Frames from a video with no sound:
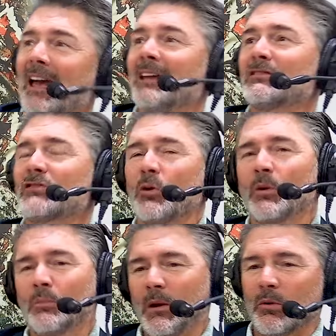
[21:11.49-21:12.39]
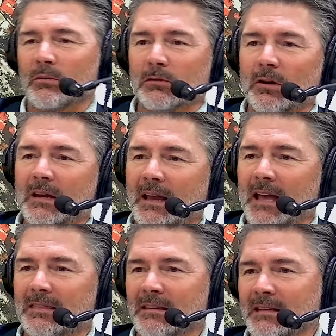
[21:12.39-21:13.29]
And so when we were looking
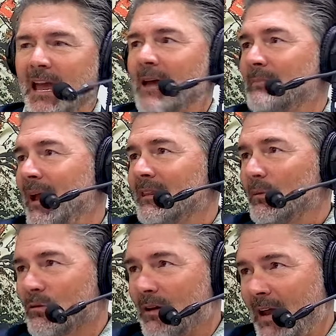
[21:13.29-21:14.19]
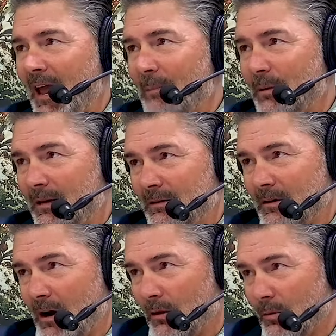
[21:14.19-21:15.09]
at this cat ban that was going to happen in
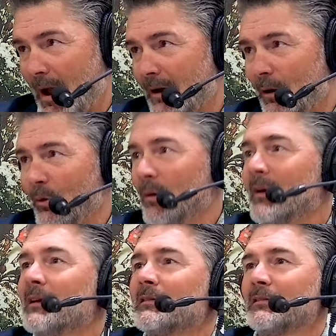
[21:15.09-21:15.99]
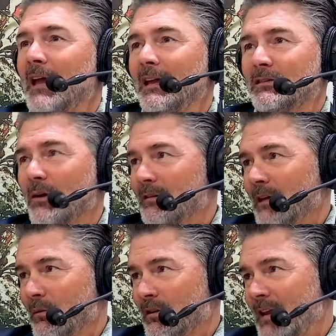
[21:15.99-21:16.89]
Colorado, they thought
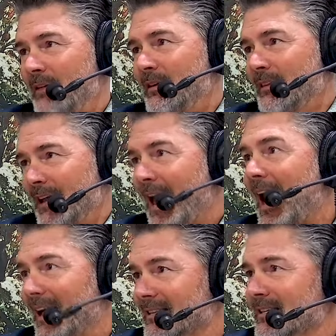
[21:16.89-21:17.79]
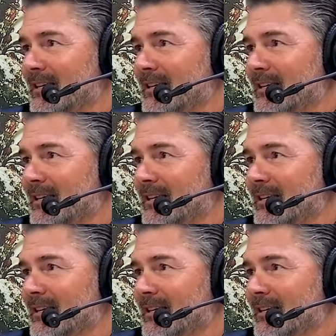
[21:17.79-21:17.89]
they were saving the cats.